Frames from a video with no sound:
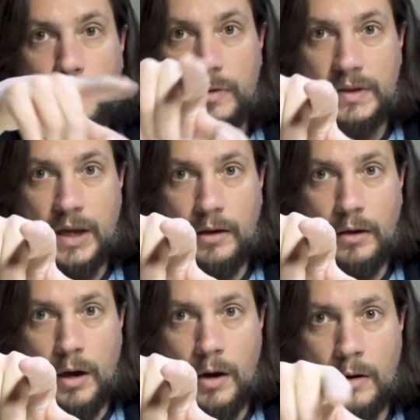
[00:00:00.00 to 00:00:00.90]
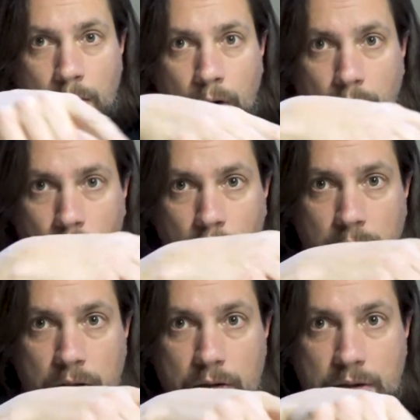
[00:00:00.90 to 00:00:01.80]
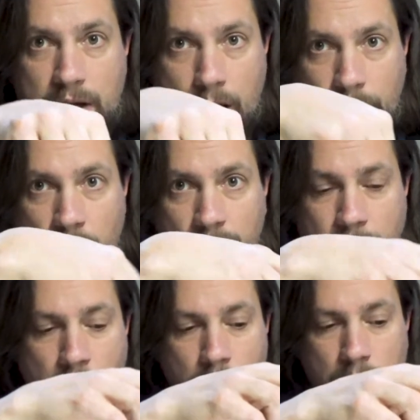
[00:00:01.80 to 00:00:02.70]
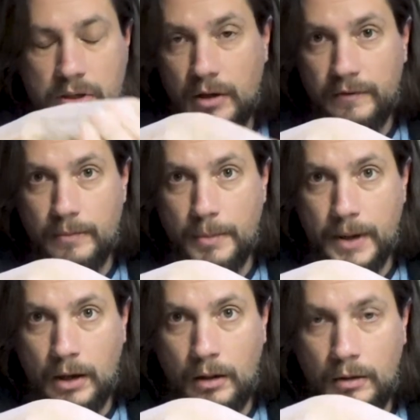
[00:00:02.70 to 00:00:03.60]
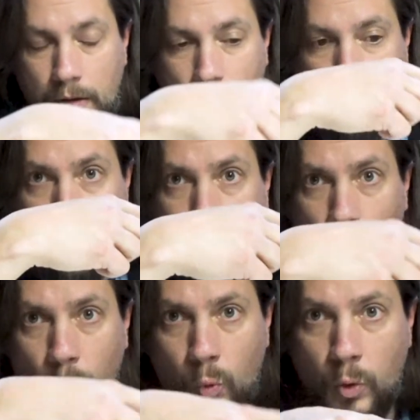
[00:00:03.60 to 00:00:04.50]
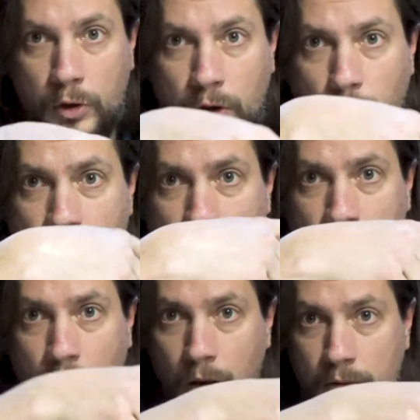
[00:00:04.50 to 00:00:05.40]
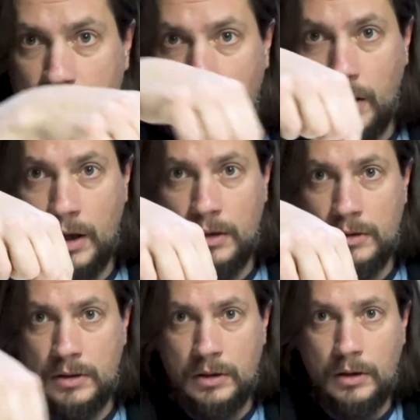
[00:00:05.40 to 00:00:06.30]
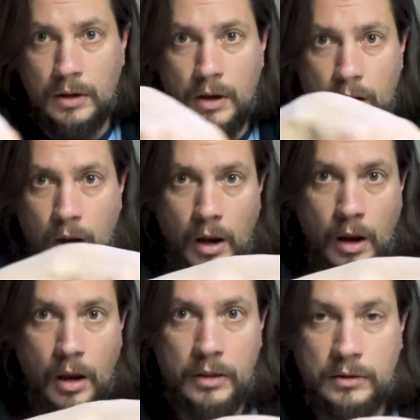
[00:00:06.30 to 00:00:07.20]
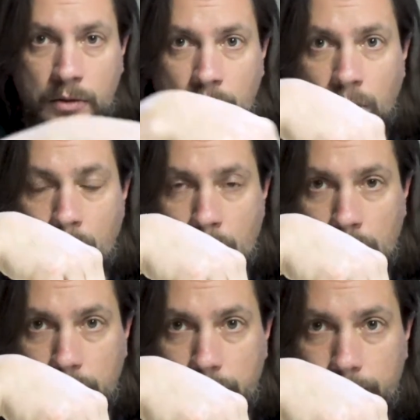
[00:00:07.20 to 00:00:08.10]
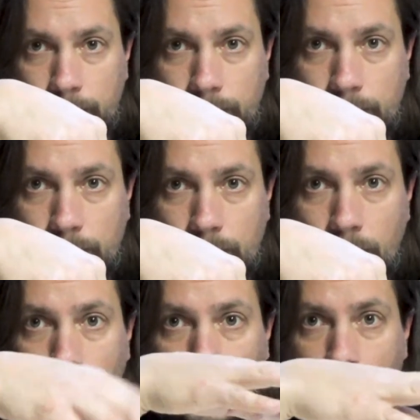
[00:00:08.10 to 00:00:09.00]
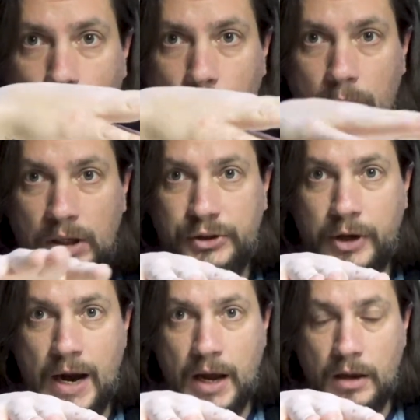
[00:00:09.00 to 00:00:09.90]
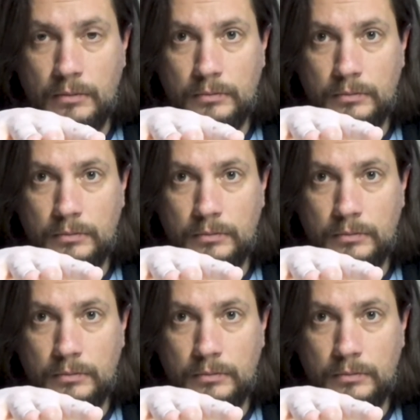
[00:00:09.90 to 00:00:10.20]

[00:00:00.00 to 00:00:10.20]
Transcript: Do second coat, same kind of pattern. Start from the middle, work your way to the ends, and then do the corners. Let dry.